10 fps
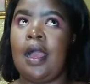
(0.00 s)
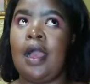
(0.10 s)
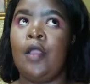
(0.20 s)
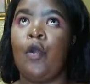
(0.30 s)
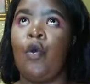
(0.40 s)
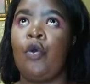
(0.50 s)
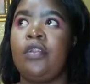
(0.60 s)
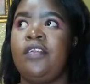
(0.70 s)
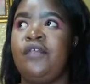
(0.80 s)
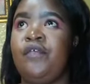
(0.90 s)
I
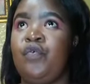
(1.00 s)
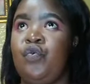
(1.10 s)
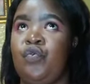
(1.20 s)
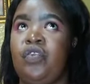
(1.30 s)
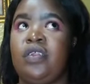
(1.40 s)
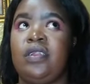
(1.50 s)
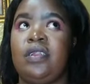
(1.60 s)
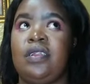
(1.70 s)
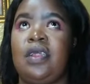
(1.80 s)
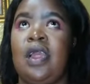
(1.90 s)
ordered food.
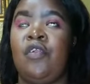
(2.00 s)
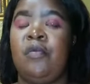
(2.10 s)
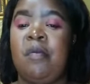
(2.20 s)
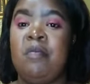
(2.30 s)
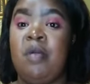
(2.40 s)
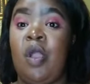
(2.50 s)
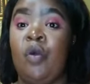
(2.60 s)
I remember I